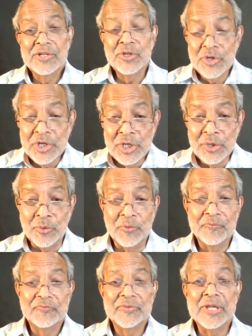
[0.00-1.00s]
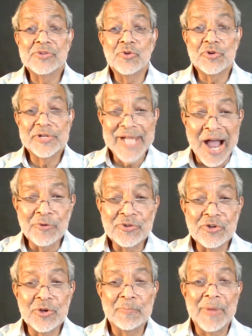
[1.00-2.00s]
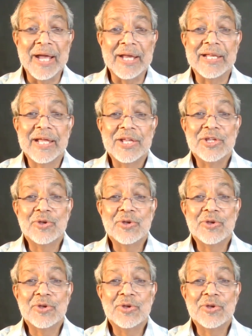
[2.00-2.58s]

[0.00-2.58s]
you knew, there's yep. no doubt right. in your mind.